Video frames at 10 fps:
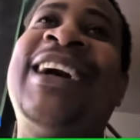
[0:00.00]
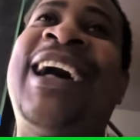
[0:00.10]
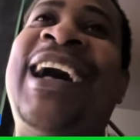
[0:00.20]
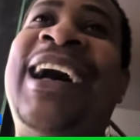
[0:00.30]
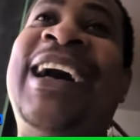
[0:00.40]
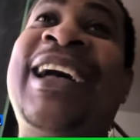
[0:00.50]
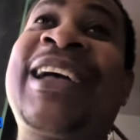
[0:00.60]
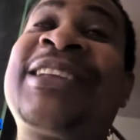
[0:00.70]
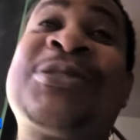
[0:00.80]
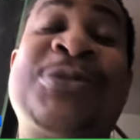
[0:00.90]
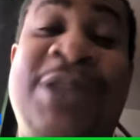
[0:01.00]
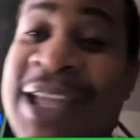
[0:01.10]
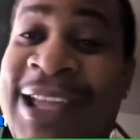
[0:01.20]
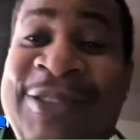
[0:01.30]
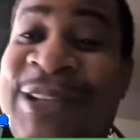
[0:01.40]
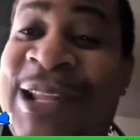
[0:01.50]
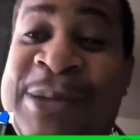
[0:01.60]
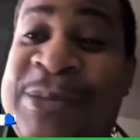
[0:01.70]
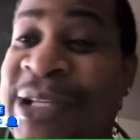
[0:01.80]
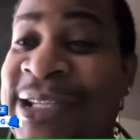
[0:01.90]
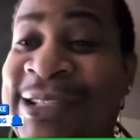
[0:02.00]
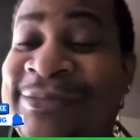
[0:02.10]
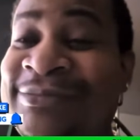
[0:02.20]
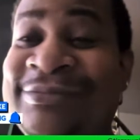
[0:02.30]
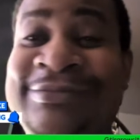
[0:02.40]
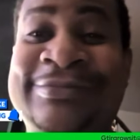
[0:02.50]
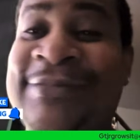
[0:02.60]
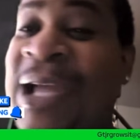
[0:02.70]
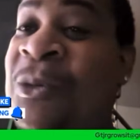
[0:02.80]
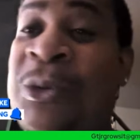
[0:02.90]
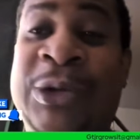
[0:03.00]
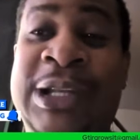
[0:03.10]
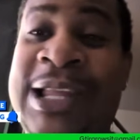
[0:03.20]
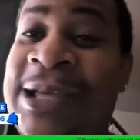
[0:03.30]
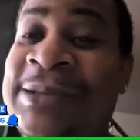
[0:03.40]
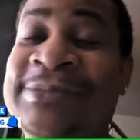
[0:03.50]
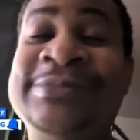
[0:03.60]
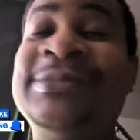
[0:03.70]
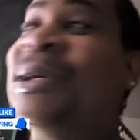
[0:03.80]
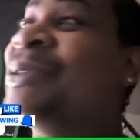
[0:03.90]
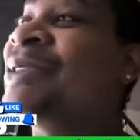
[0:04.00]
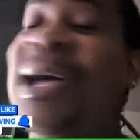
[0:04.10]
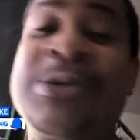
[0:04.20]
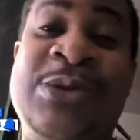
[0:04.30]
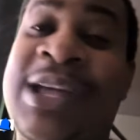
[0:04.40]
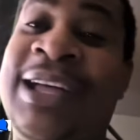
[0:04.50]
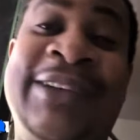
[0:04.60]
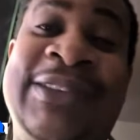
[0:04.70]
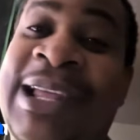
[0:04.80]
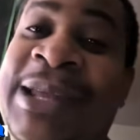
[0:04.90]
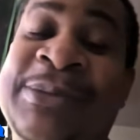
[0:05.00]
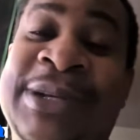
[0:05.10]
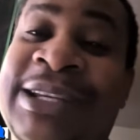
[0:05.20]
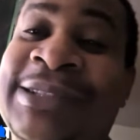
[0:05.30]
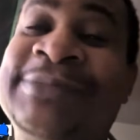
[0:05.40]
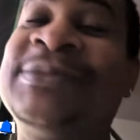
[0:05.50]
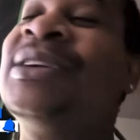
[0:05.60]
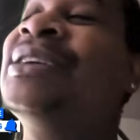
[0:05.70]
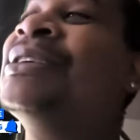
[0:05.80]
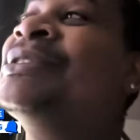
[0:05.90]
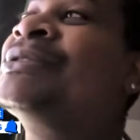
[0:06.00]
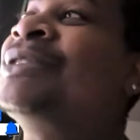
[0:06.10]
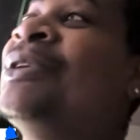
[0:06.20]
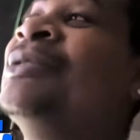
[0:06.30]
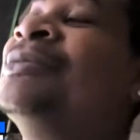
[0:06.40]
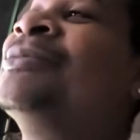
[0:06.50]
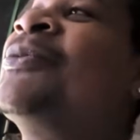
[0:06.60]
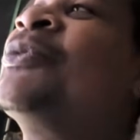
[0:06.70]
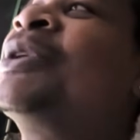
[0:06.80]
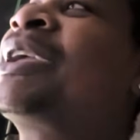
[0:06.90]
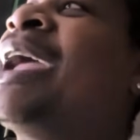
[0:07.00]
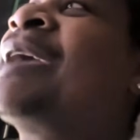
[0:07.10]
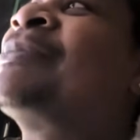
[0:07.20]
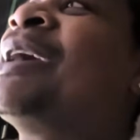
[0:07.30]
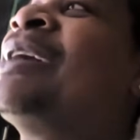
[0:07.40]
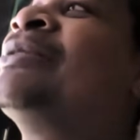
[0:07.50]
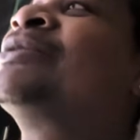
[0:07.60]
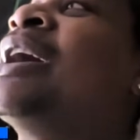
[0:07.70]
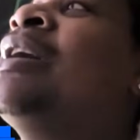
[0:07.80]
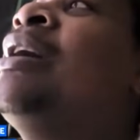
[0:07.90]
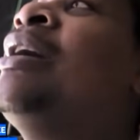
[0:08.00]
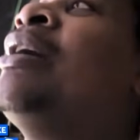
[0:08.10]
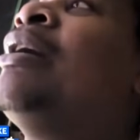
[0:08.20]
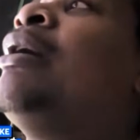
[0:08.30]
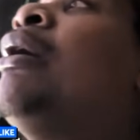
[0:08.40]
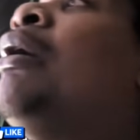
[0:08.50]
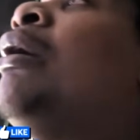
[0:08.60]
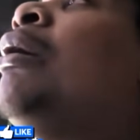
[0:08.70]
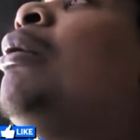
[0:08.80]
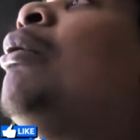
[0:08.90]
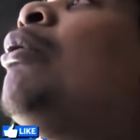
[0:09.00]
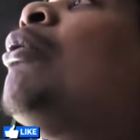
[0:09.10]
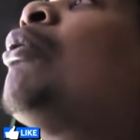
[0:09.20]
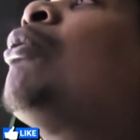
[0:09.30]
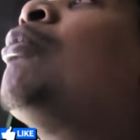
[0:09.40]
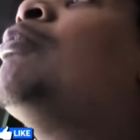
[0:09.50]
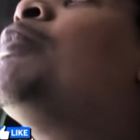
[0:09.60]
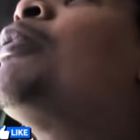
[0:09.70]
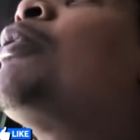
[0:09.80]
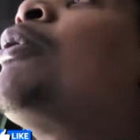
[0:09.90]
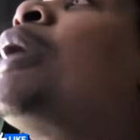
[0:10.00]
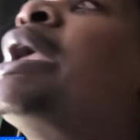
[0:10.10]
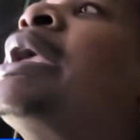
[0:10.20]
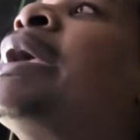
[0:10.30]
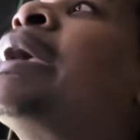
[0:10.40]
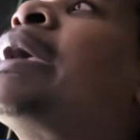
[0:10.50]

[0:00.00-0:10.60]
I do not have a lot of money. I work a lot, but I do not have a lot of money. So when it came down to, oh boy,